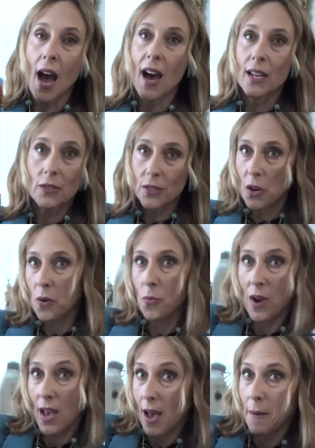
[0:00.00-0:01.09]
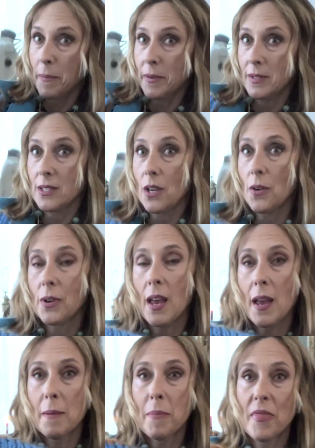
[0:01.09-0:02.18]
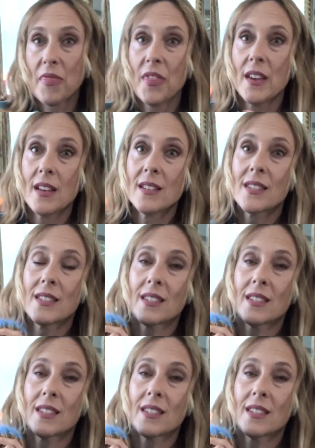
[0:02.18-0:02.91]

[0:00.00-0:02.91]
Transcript: don't know what happened, but this